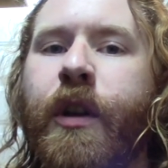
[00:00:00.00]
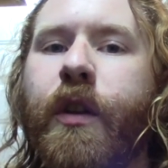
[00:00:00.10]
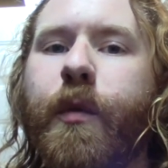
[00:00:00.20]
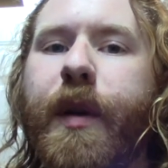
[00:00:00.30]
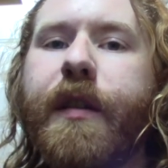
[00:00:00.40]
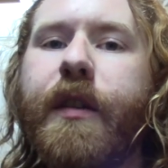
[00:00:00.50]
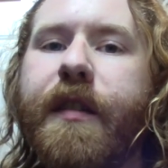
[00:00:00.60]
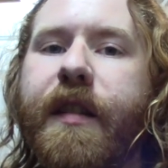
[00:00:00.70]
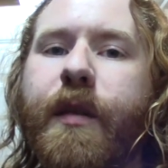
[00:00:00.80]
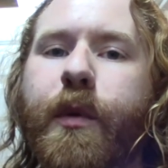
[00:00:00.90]
So basically the
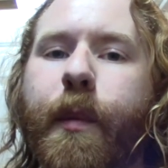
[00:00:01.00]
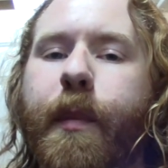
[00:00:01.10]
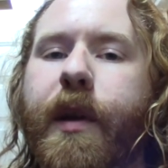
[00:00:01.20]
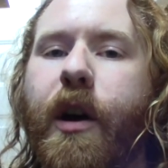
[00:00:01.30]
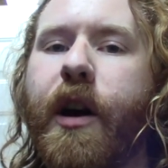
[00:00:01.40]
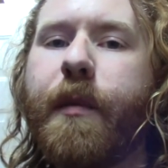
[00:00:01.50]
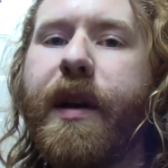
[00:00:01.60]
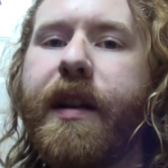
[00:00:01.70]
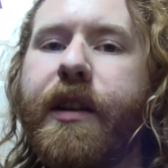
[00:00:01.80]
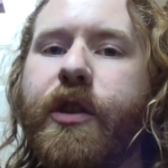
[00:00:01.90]
system would be
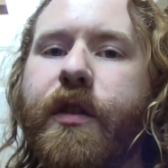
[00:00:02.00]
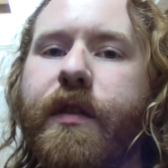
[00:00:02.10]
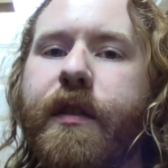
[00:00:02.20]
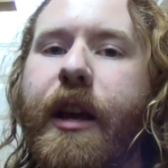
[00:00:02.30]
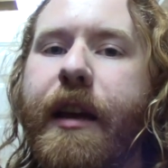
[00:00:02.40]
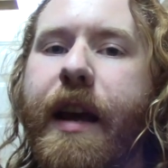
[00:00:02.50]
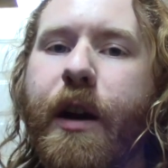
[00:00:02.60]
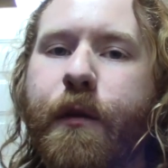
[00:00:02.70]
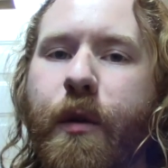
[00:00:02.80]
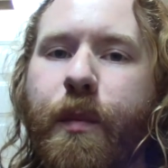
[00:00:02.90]
automated, just take
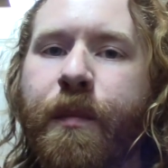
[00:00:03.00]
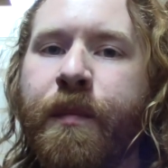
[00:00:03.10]
air from